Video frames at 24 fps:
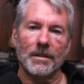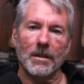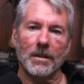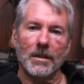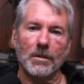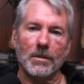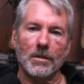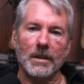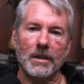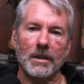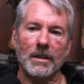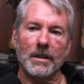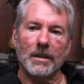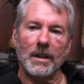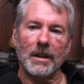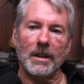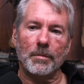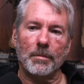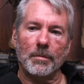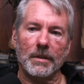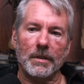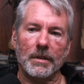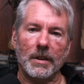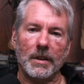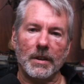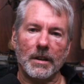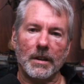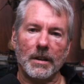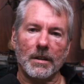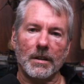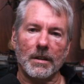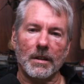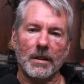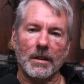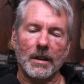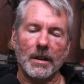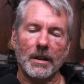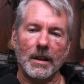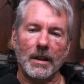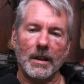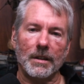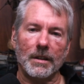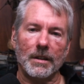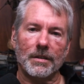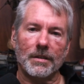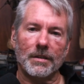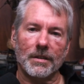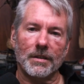in that particular
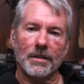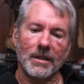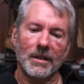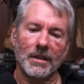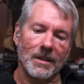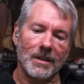case,